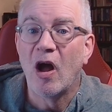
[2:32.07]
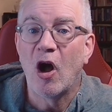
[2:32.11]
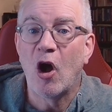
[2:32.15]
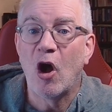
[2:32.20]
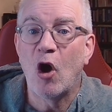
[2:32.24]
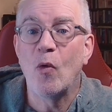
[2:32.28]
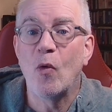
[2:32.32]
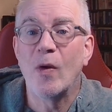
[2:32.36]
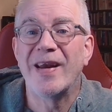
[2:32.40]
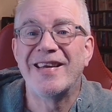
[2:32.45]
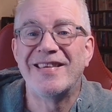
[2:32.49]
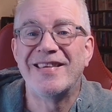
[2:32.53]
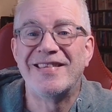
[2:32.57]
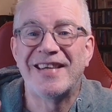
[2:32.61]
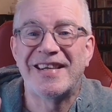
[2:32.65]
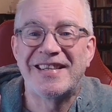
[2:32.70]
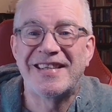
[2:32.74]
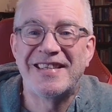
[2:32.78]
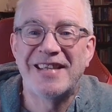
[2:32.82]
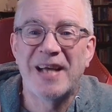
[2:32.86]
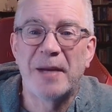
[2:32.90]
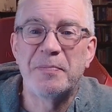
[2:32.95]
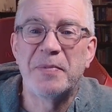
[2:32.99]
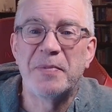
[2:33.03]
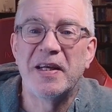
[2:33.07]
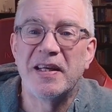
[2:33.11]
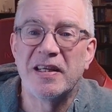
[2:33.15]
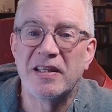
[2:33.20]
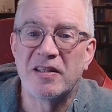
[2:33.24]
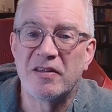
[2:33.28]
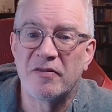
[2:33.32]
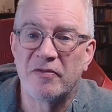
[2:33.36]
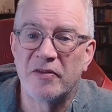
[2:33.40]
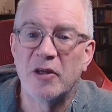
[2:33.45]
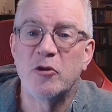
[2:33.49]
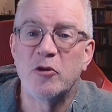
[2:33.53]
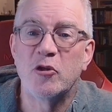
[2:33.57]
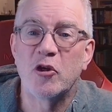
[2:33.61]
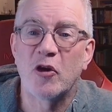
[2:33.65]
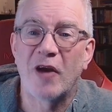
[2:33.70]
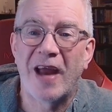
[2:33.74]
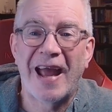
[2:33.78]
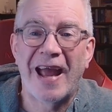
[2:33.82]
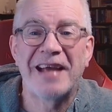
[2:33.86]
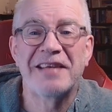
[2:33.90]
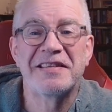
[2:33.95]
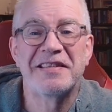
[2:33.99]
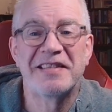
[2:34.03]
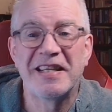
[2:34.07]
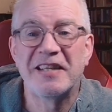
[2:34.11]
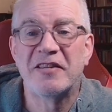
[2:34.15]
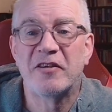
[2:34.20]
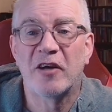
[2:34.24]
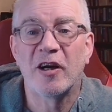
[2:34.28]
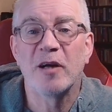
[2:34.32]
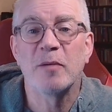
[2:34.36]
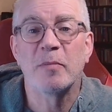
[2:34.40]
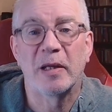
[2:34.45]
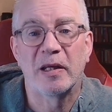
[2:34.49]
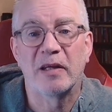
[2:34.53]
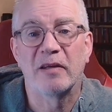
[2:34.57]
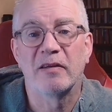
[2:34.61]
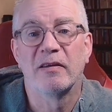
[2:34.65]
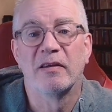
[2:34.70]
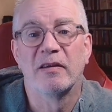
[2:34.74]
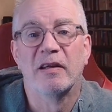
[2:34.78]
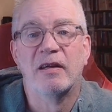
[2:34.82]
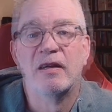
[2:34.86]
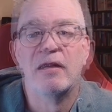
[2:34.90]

Owen has accepted his future as determined.